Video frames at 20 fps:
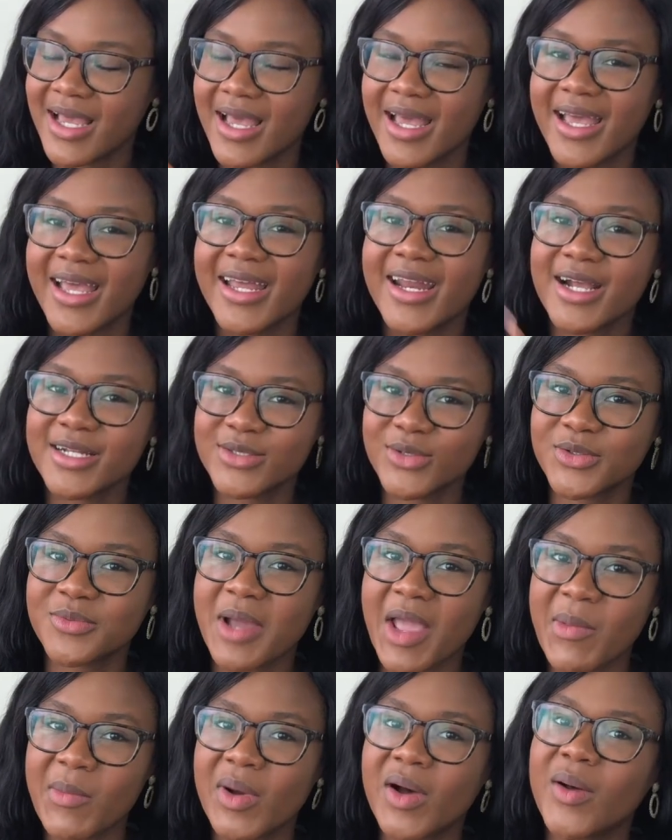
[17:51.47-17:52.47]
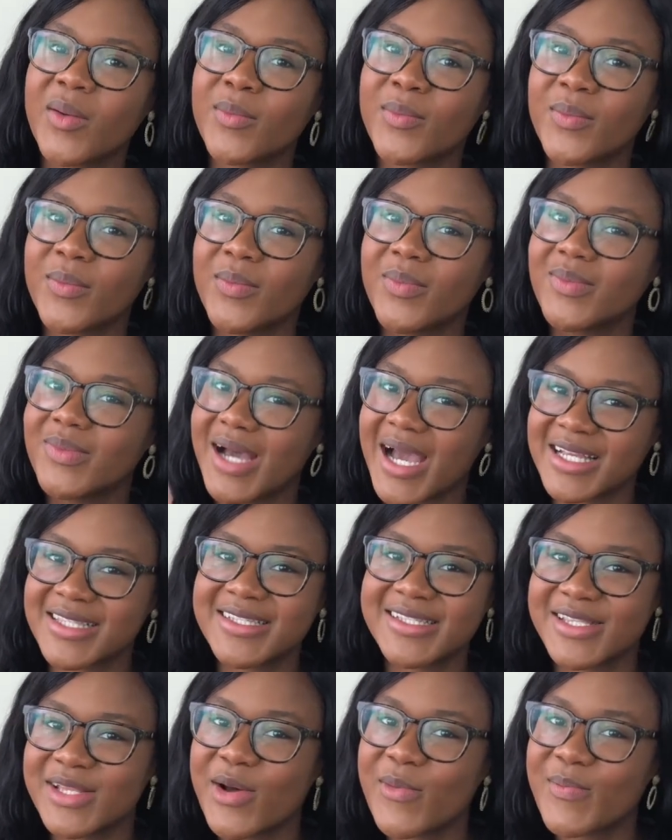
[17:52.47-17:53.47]
And I told my mom I
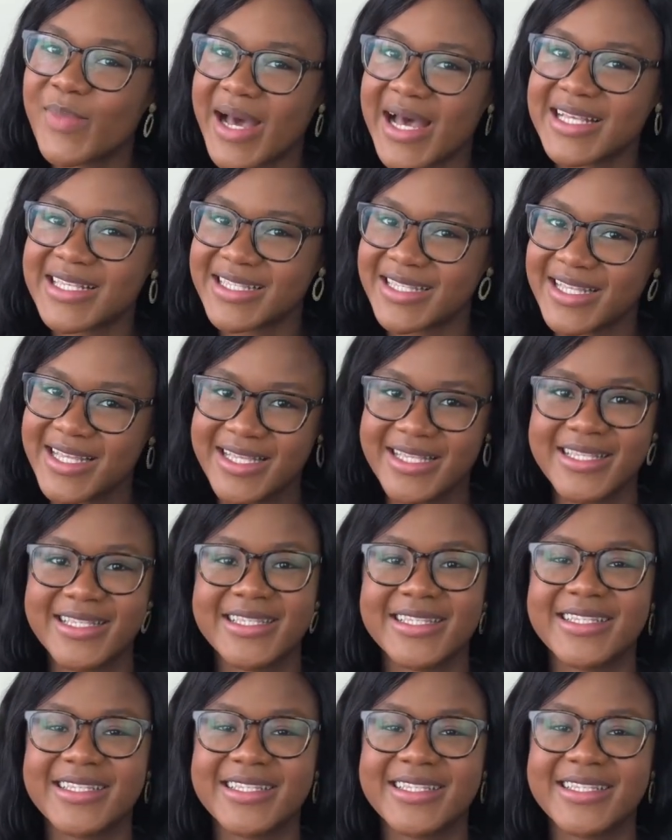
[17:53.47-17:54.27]
did not pass this.